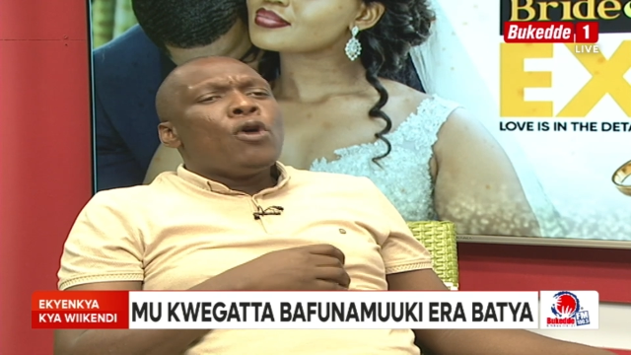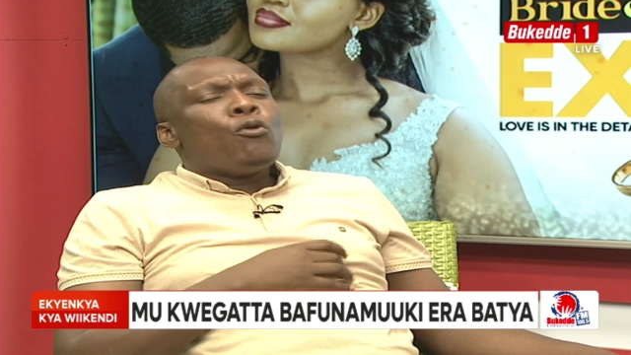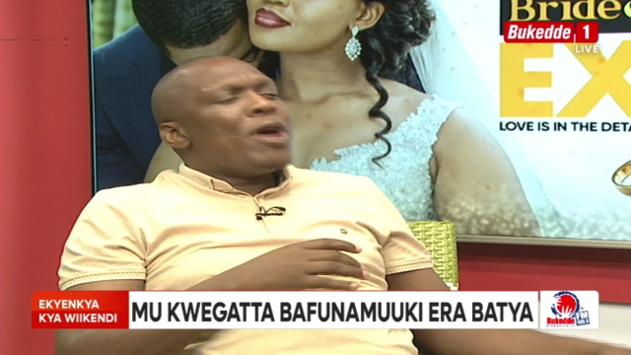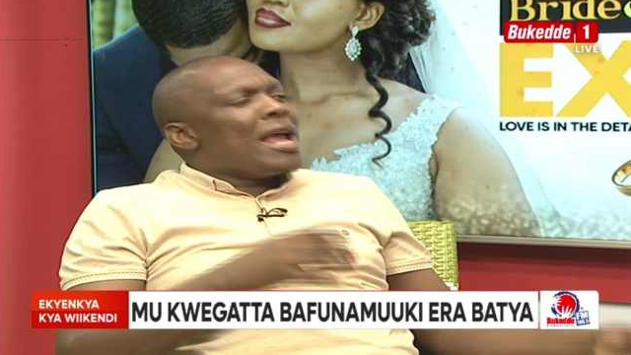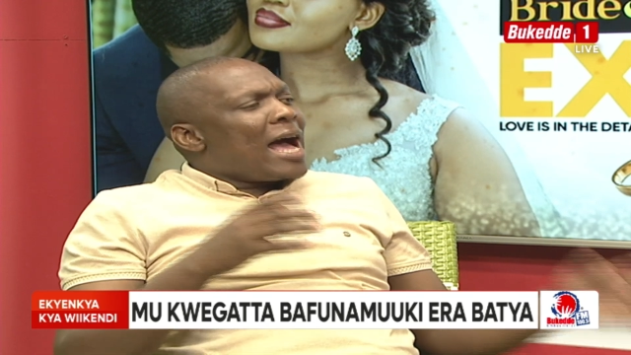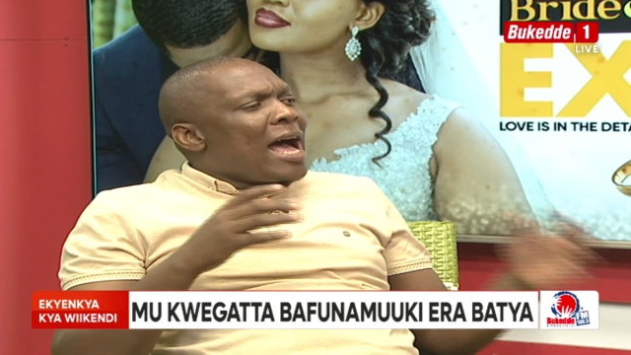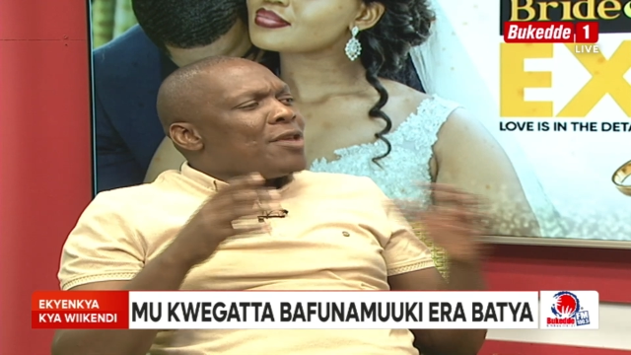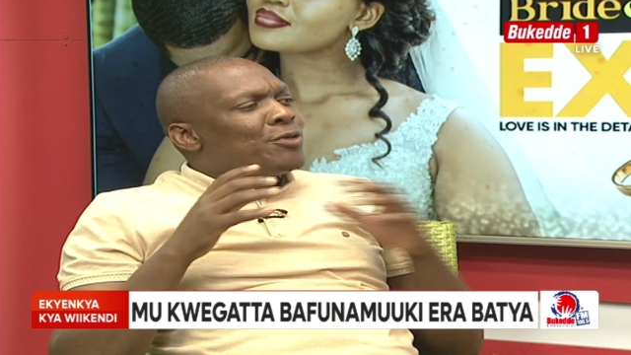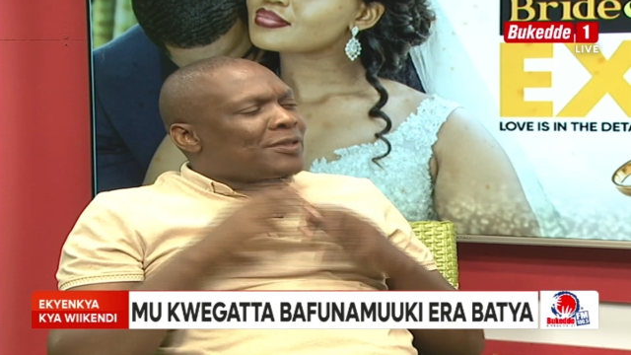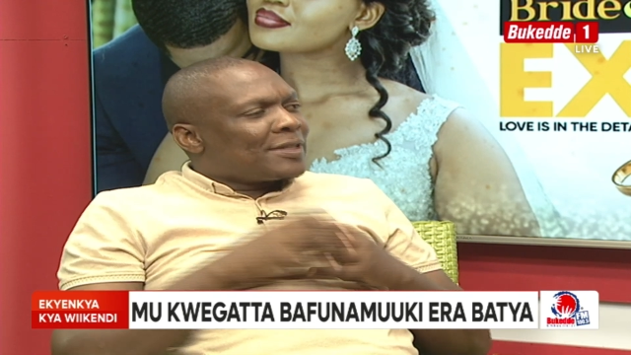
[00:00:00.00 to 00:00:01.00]
where
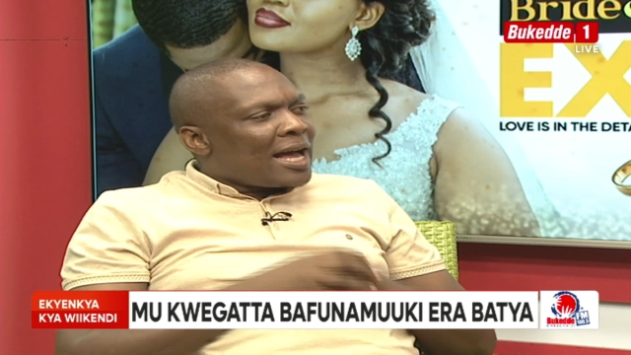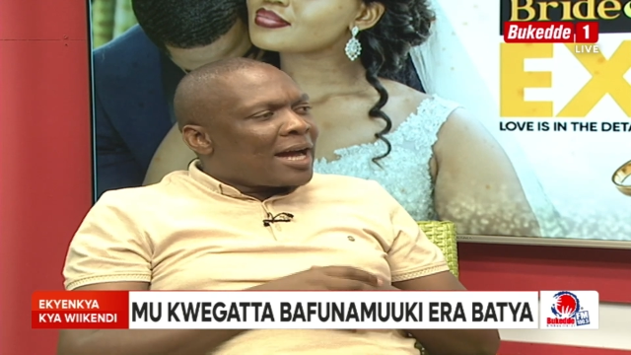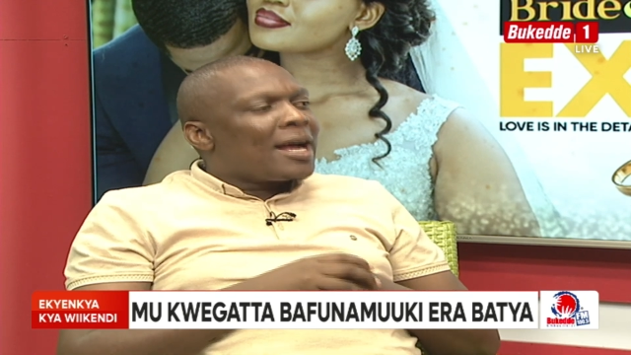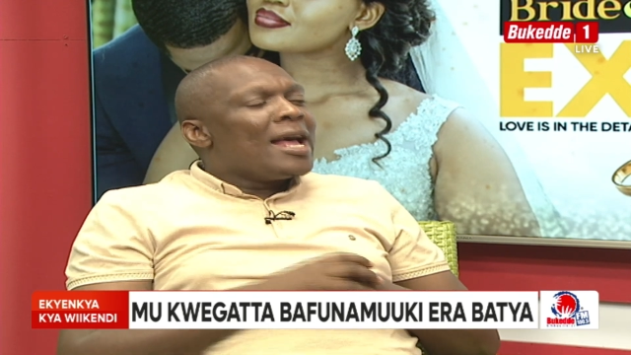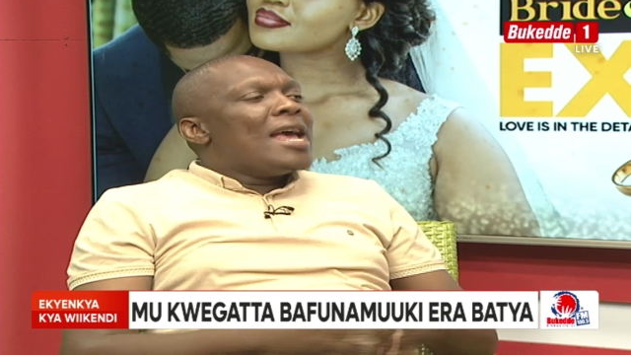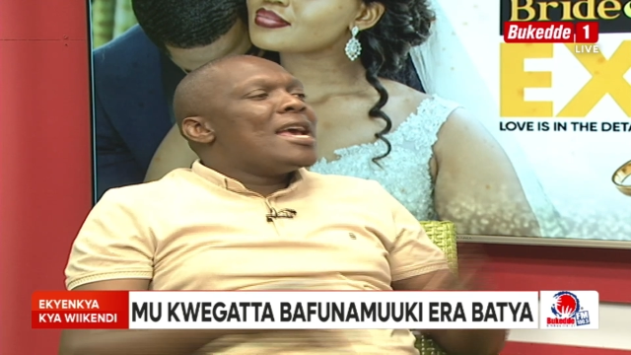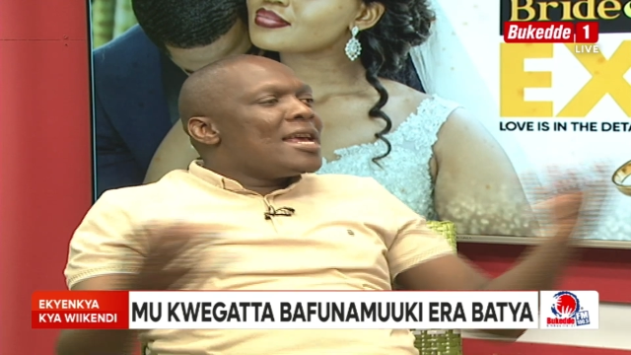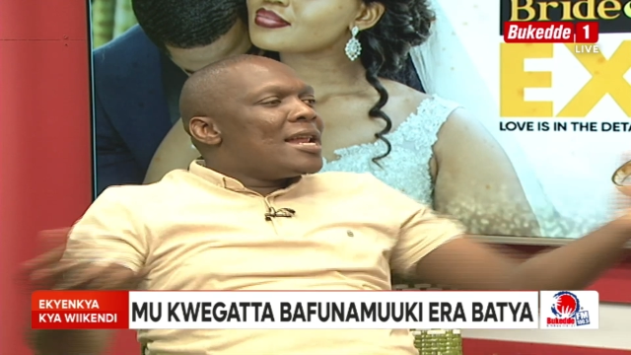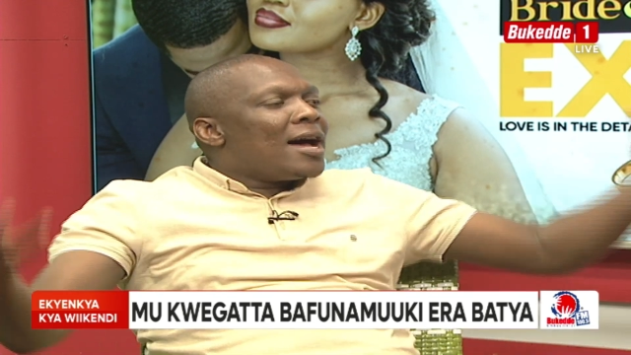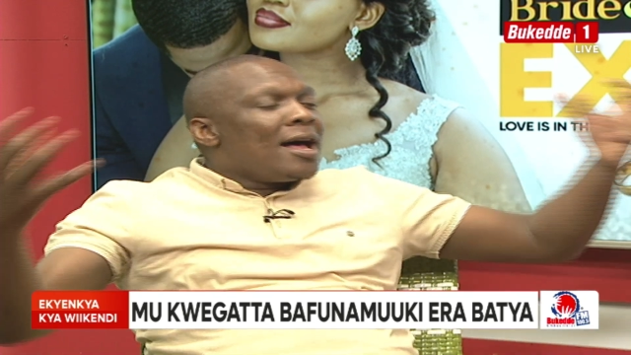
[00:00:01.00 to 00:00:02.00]
are you stuck?
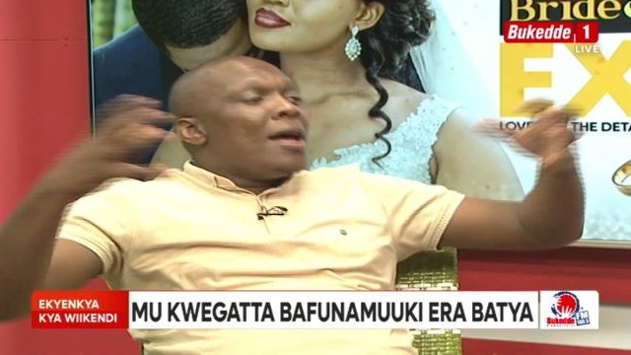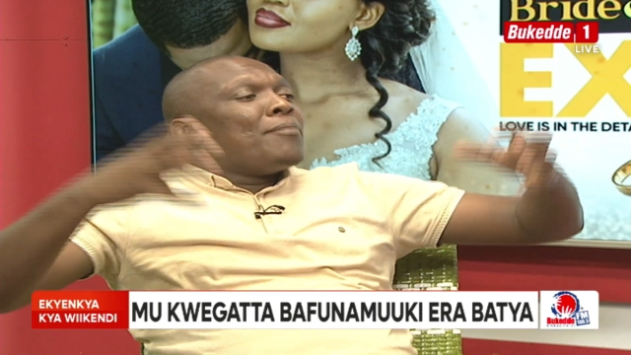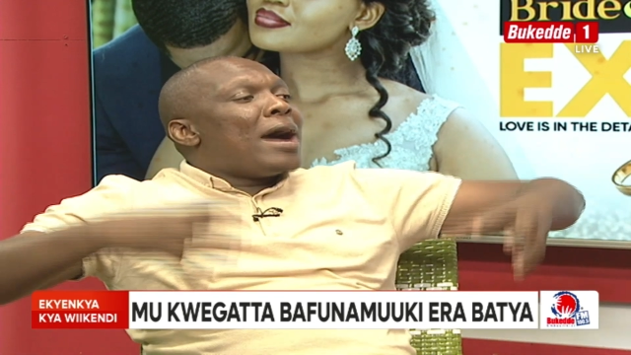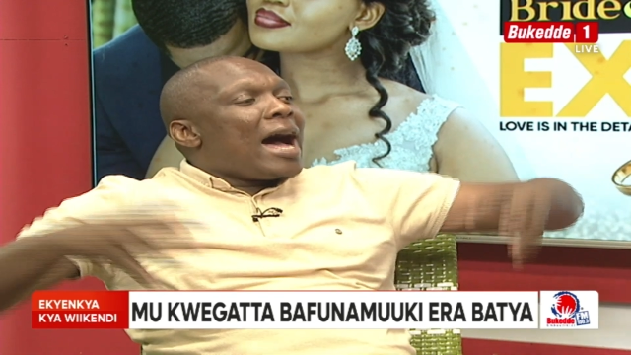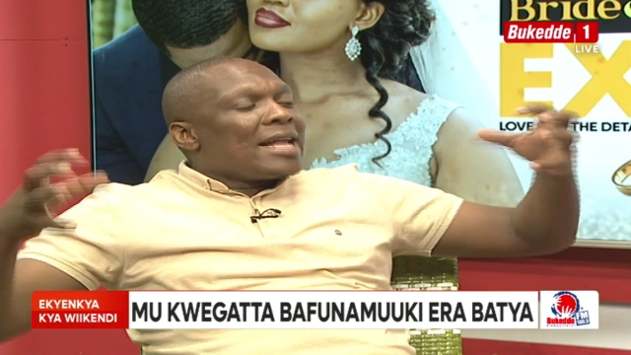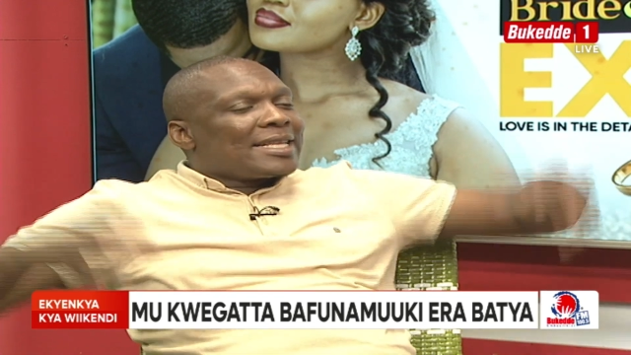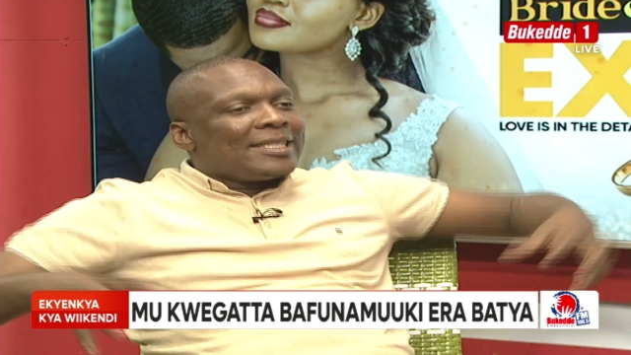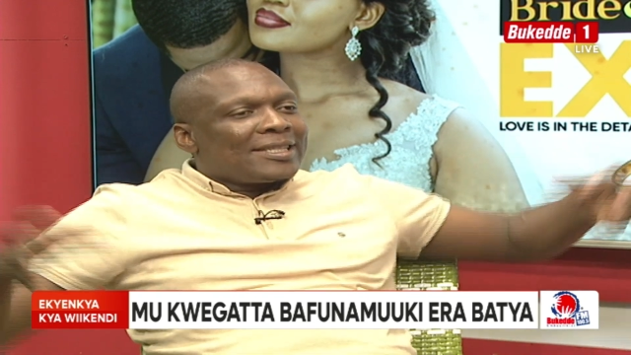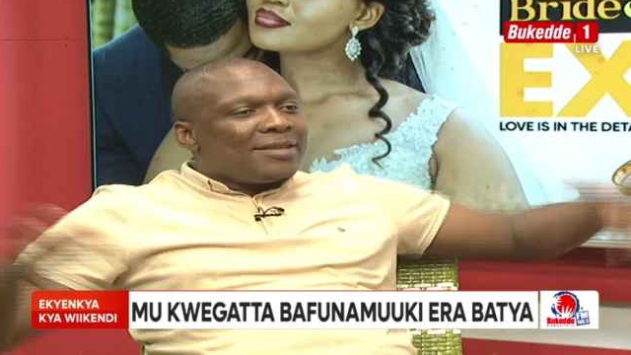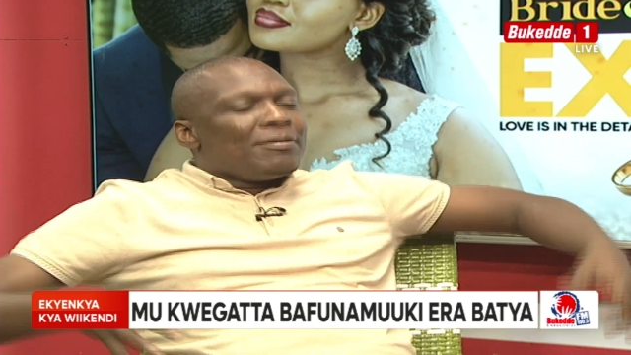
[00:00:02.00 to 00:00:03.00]
Era ba
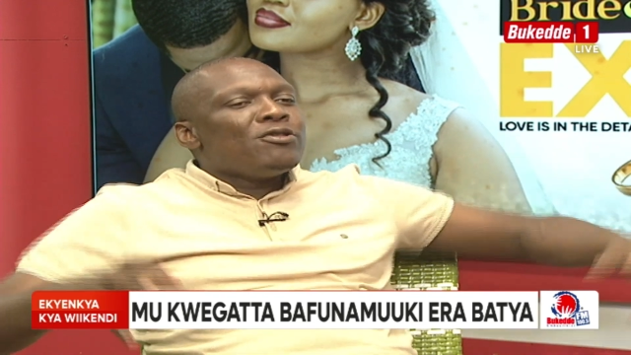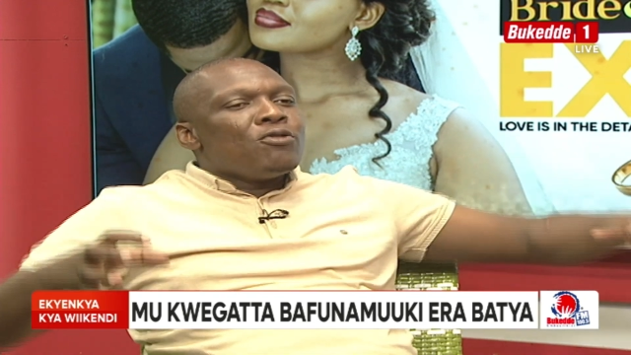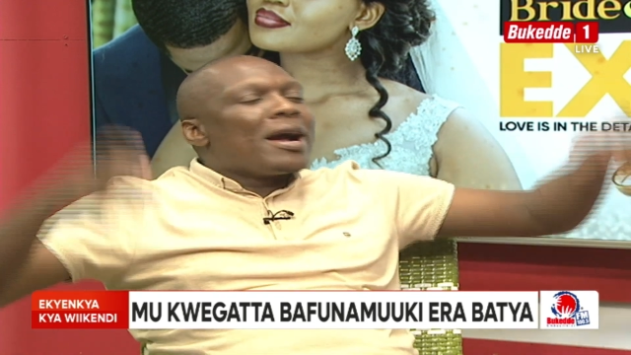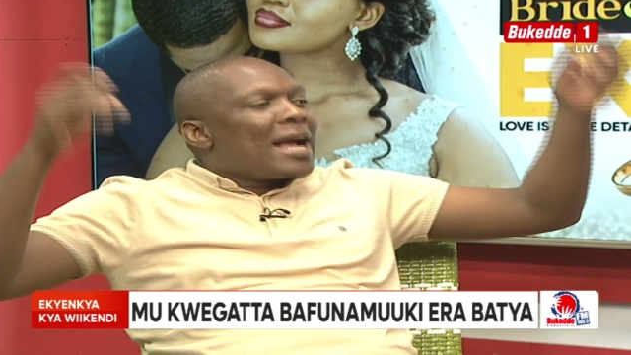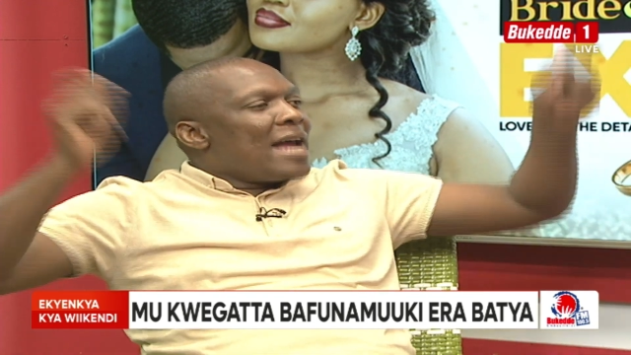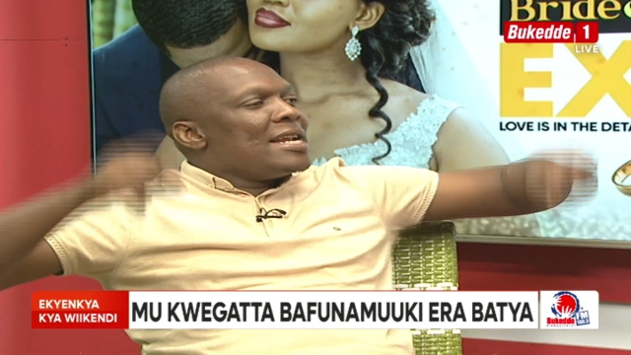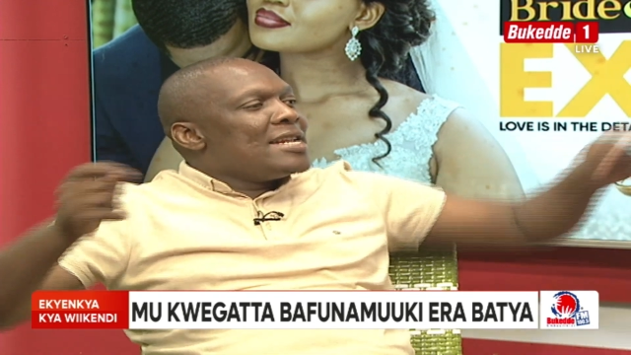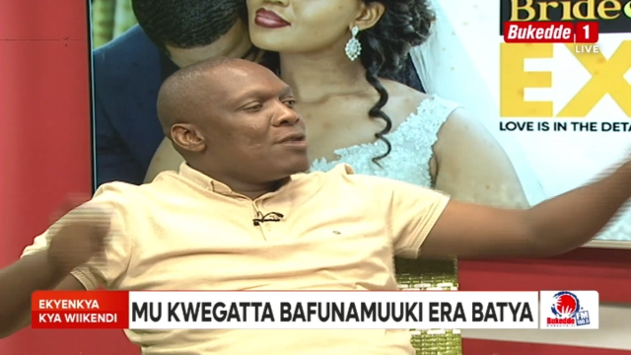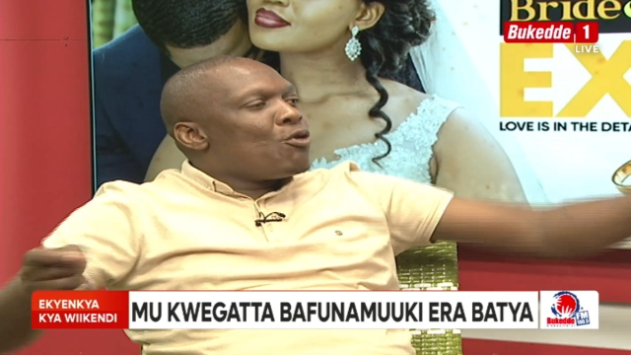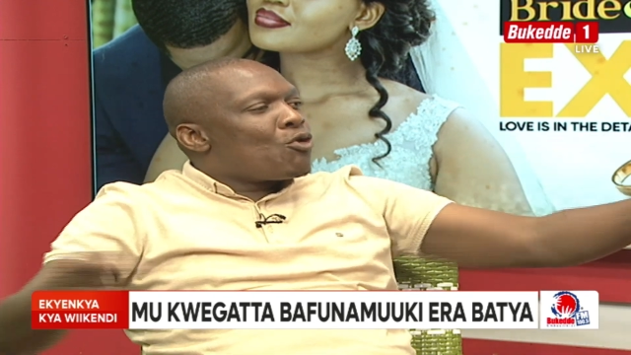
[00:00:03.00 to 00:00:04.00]
artist bano
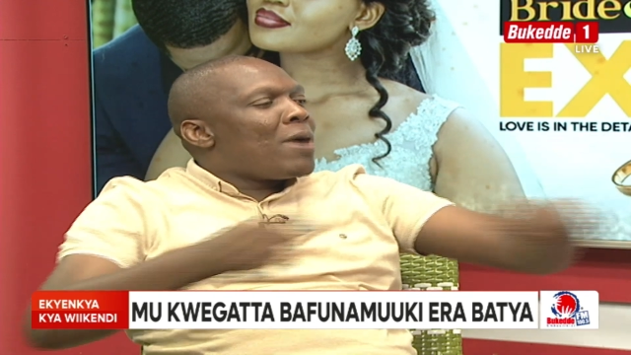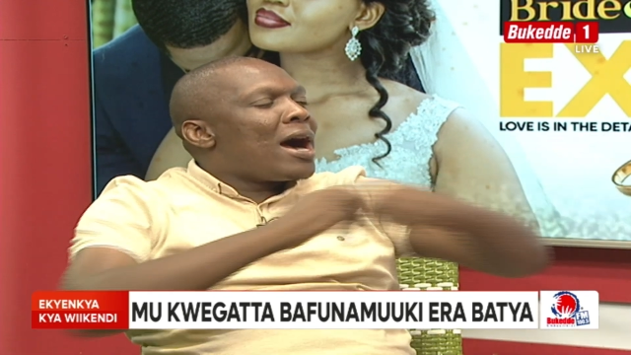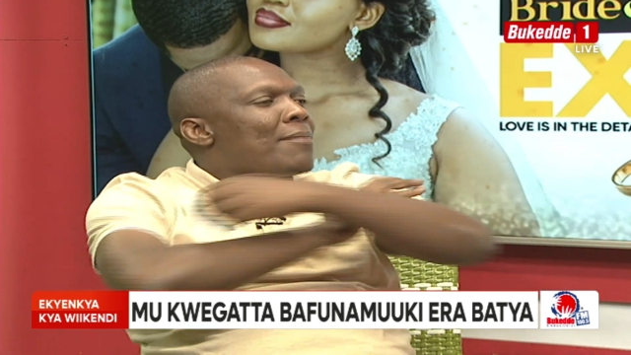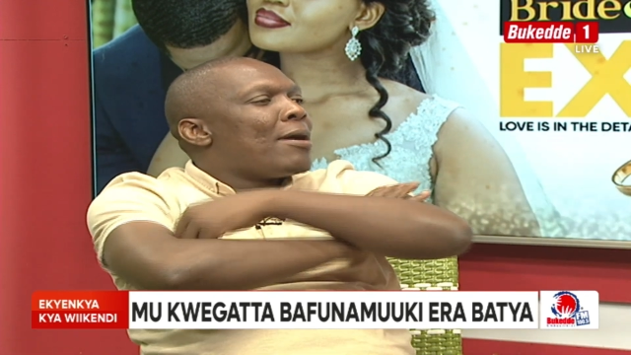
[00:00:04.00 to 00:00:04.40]
bagani de wokubanga